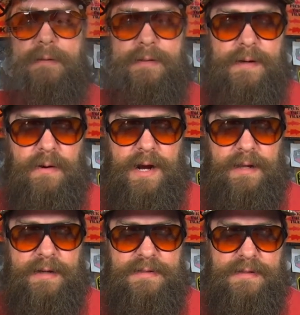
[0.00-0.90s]
Dear
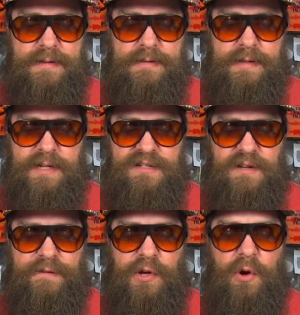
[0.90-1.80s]
Alex, here's
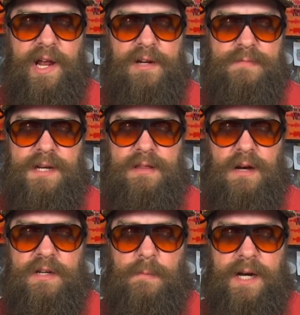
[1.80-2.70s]
a few items I
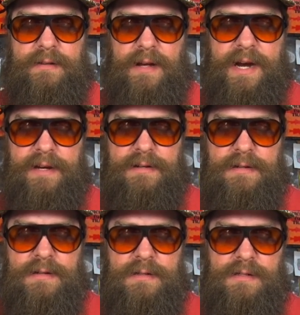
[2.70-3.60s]
thought you might like.
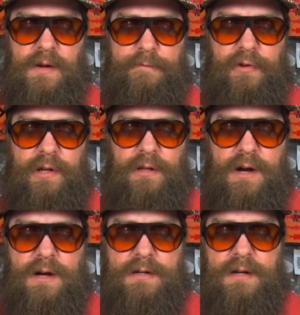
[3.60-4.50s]
Some for the
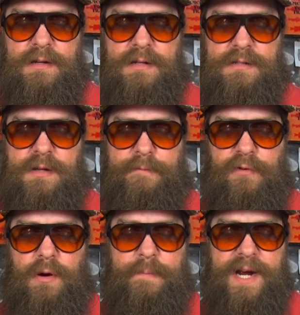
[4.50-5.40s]
log, some
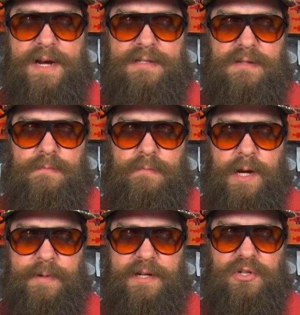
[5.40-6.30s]
for a bass,
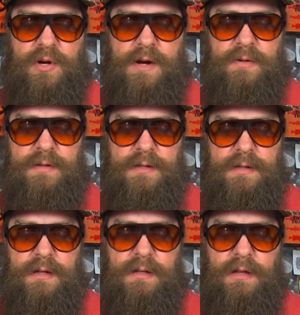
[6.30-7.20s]
maybe a trout.
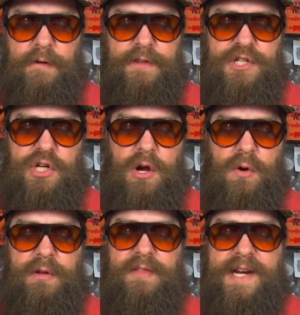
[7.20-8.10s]
Love the
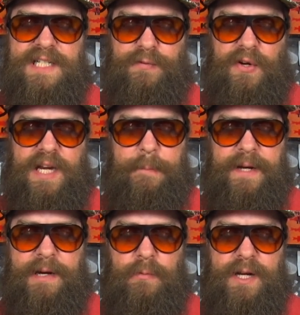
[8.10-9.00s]
show. Thanks for
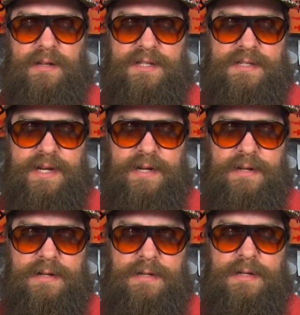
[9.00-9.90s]
keeping it realistic.
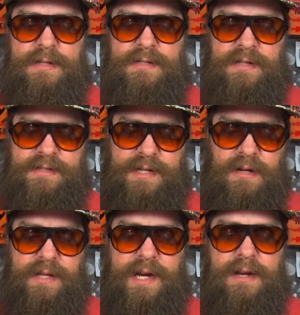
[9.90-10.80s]

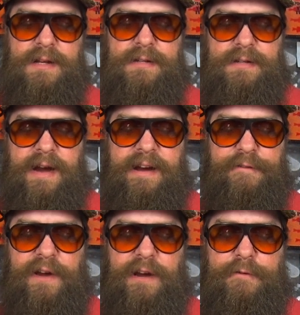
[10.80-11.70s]
Sincerely,
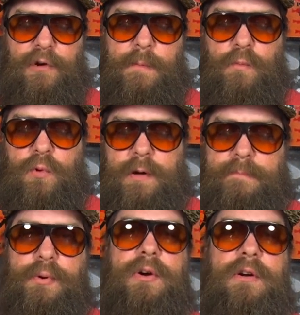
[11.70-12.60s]
Davey from
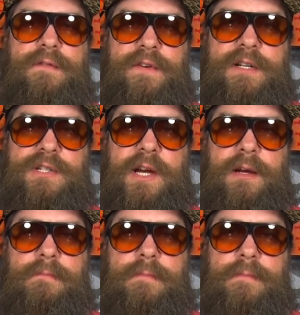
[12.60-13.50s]
Woodbooger Fishing.